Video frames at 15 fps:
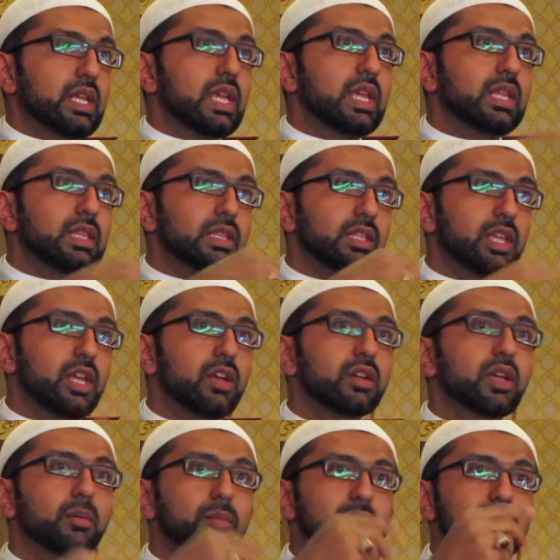in
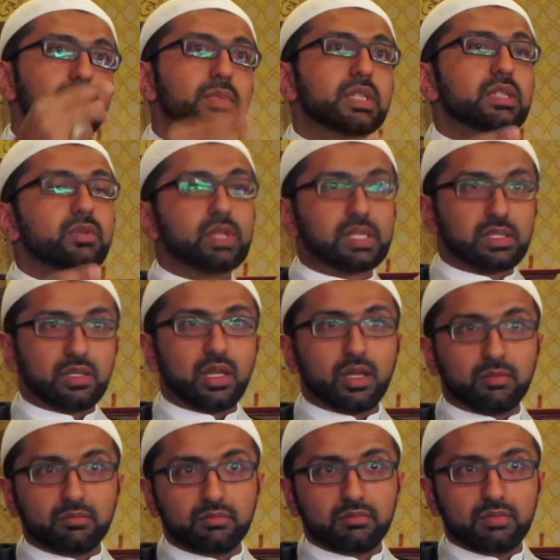their commitment to
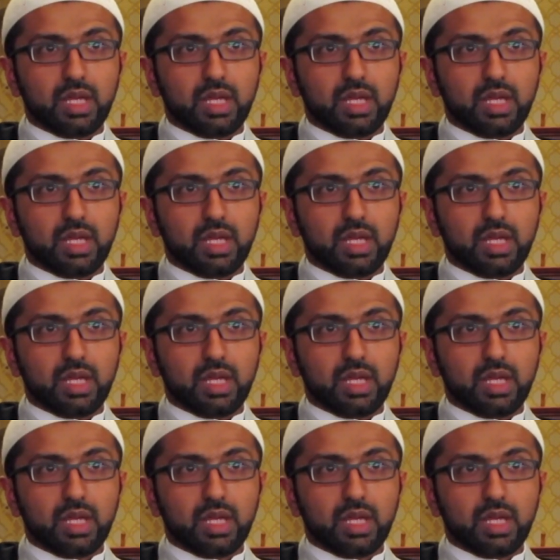Islam.